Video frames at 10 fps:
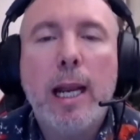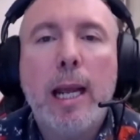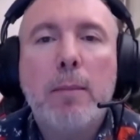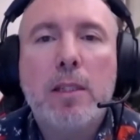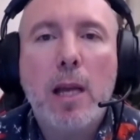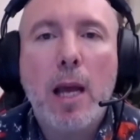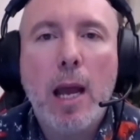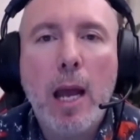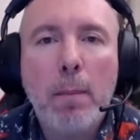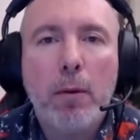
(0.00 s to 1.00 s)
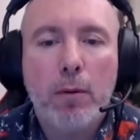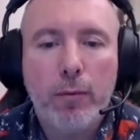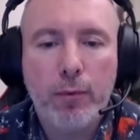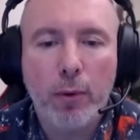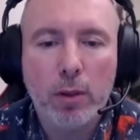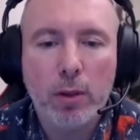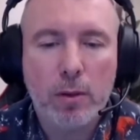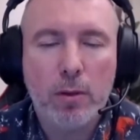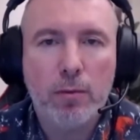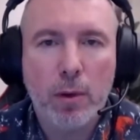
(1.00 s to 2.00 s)
Glamster app
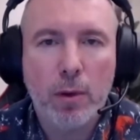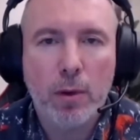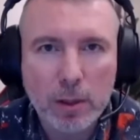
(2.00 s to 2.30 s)
first from our